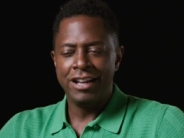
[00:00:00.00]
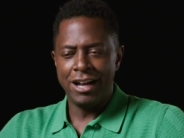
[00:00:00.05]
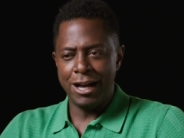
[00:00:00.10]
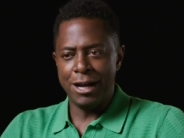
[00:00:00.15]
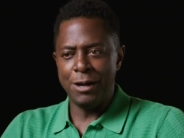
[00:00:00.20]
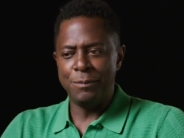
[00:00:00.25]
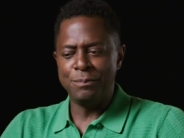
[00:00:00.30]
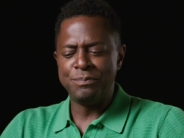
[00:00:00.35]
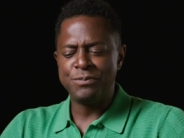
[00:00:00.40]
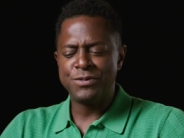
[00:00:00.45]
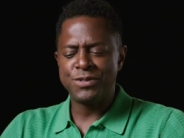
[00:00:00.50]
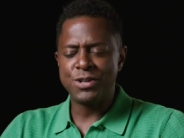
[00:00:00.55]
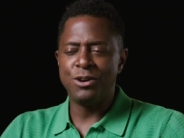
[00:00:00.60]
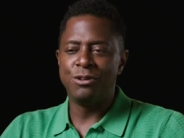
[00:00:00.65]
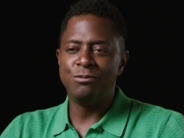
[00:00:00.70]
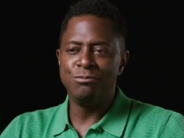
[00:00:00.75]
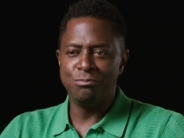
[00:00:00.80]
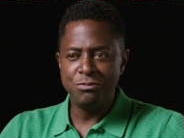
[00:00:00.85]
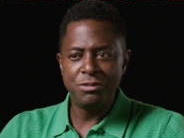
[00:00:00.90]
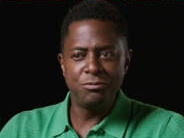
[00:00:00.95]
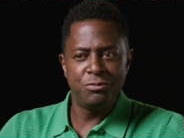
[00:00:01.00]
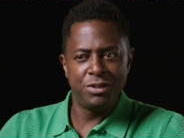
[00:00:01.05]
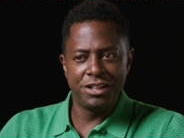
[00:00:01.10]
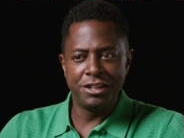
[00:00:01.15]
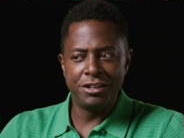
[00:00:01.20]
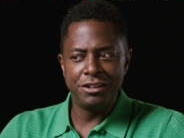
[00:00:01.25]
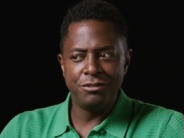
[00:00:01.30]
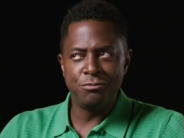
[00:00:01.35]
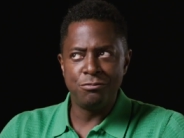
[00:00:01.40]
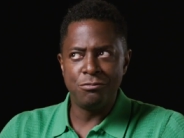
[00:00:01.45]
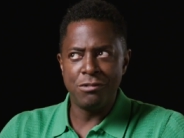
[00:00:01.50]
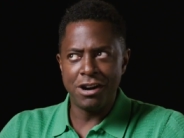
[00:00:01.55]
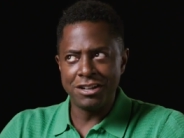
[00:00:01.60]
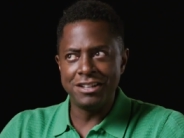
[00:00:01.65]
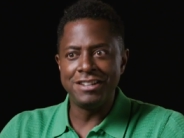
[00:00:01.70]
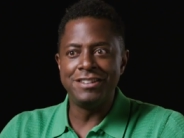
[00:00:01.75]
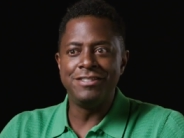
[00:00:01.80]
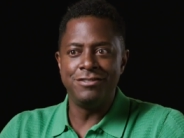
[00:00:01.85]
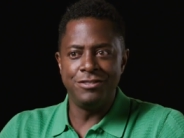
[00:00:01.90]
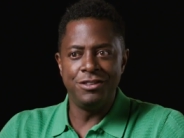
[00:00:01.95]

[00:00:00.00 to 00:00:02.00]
Um, so we really wanted